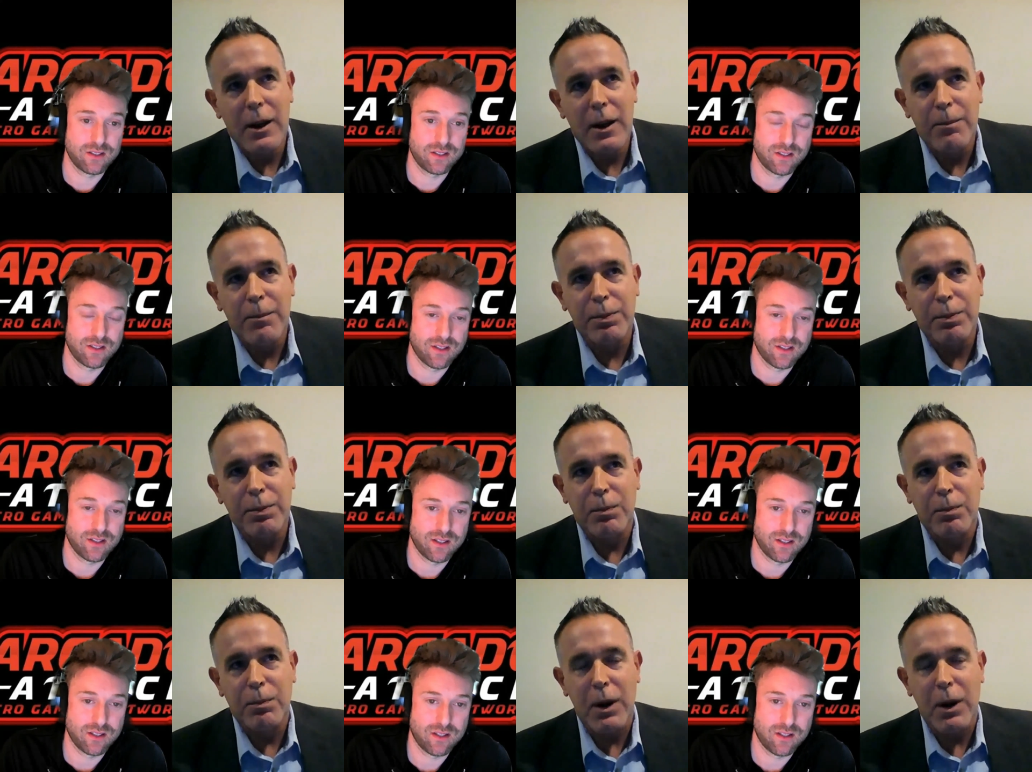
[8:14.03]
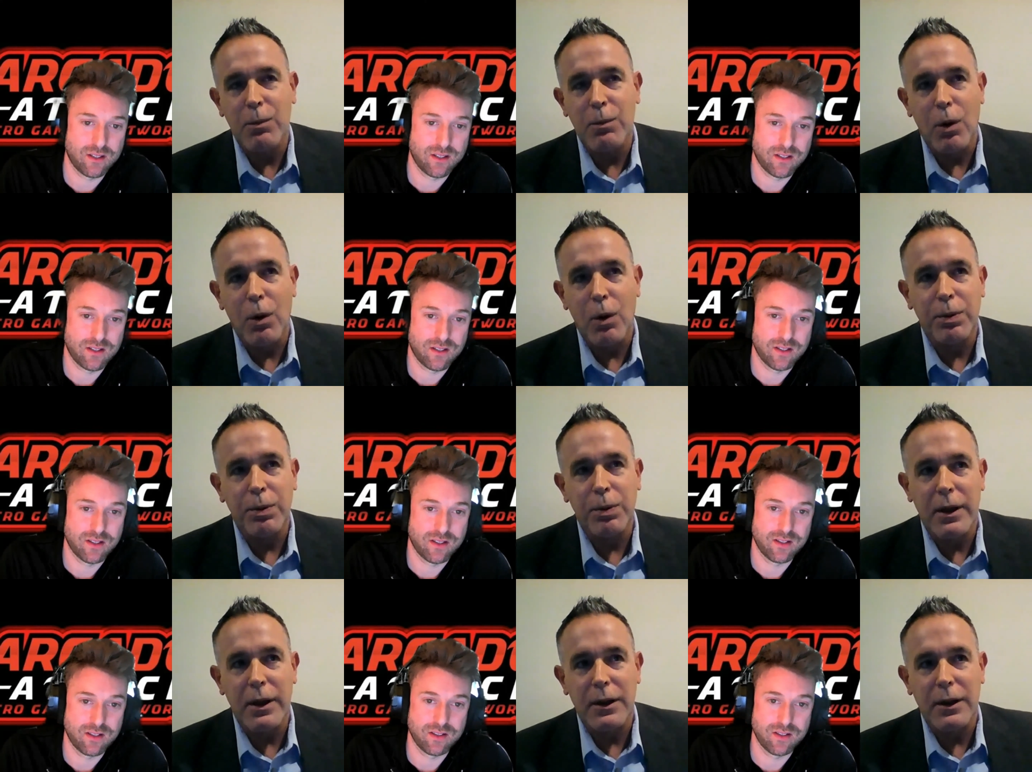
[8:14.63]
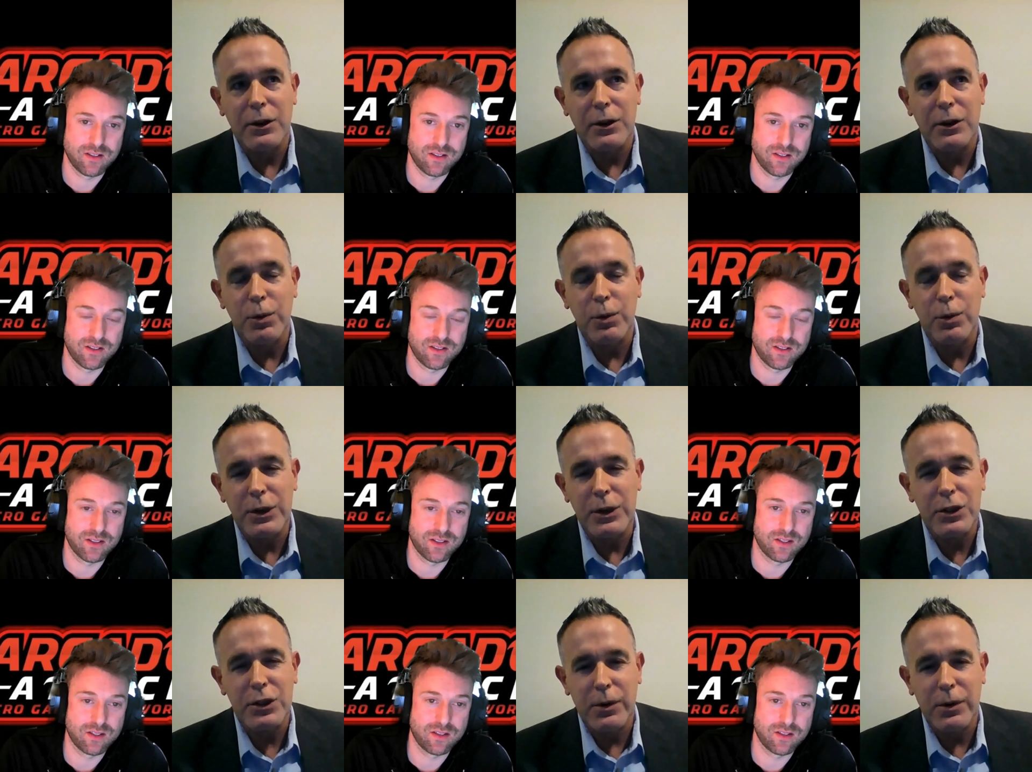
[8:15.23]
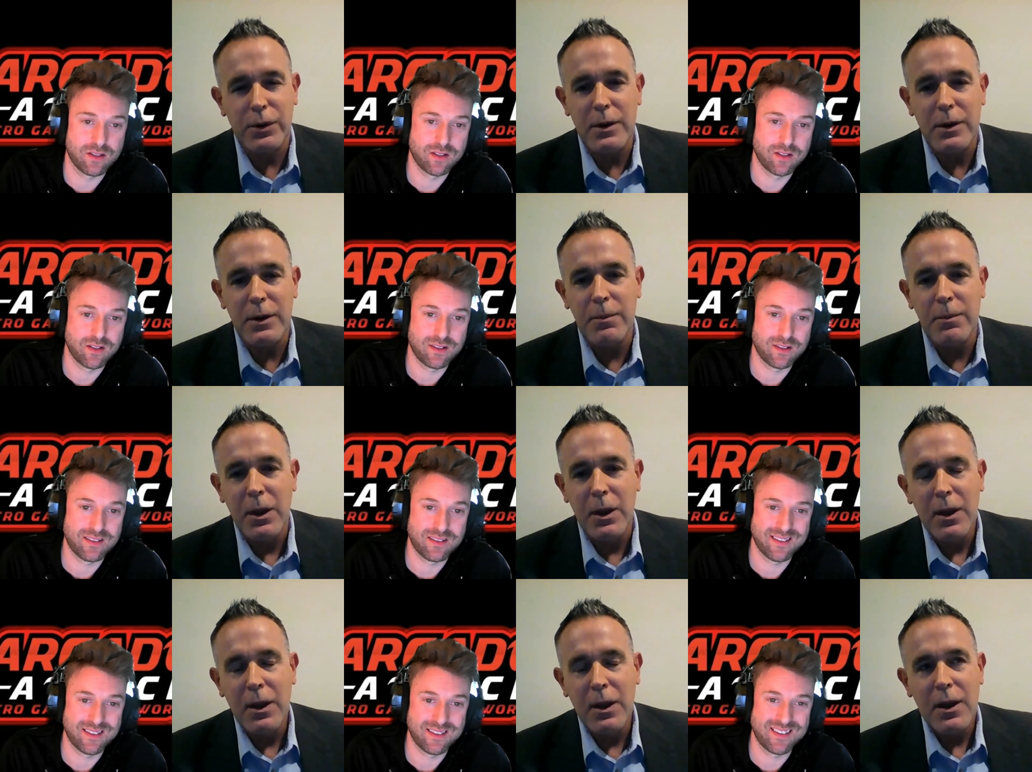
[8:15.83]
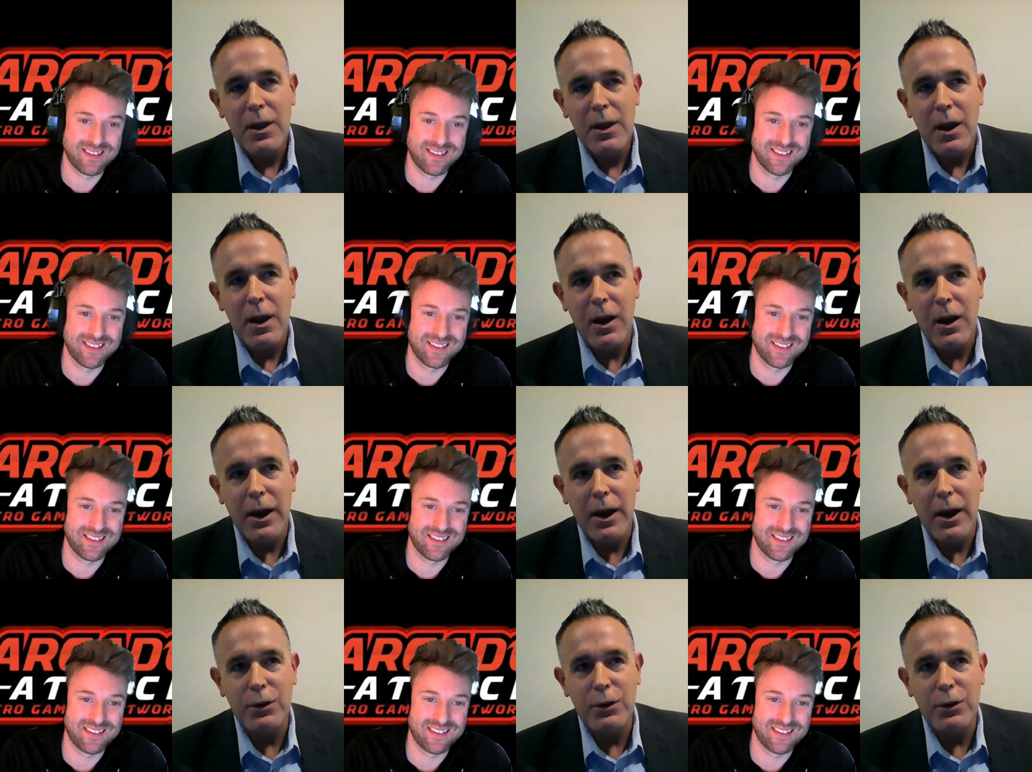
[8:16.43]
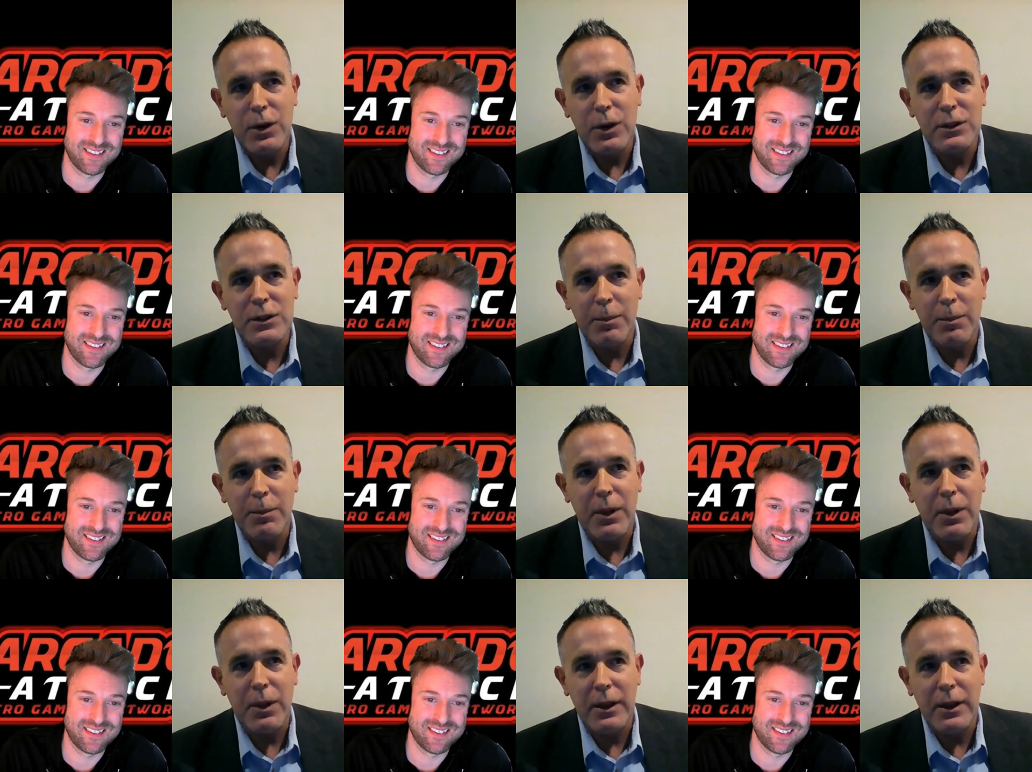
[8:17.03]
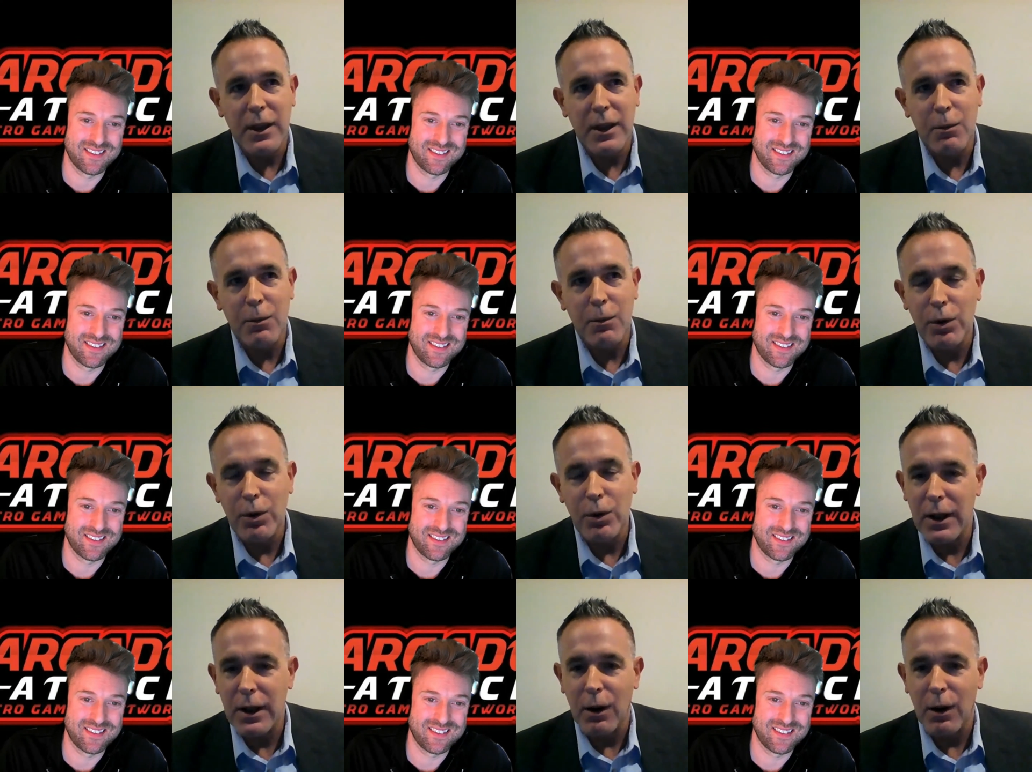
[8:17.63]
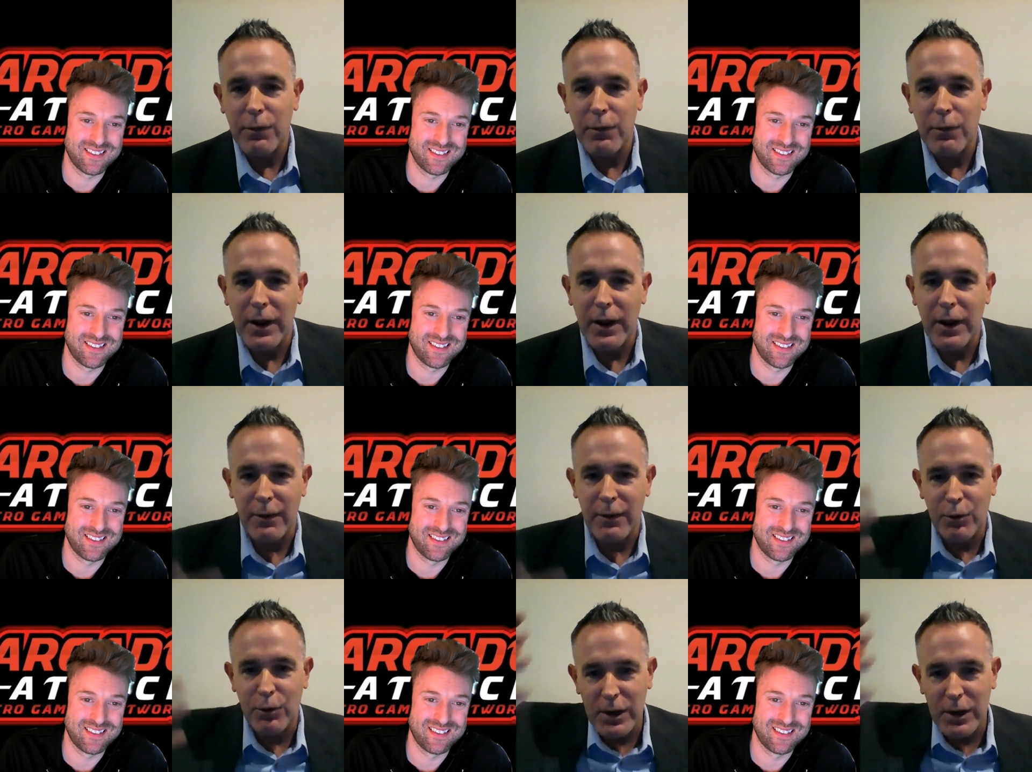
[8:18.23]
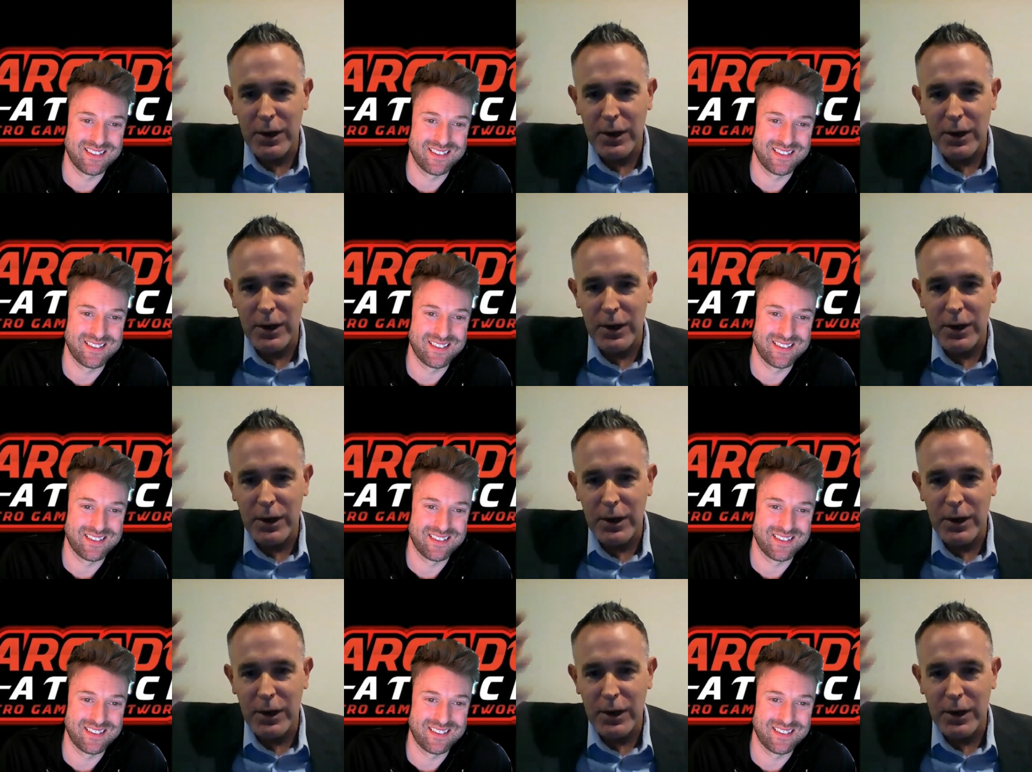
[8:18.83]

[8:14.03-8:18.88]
Speaker 1: I I role play on a Twitch stream. Uh, I dress up like a wood elf. I have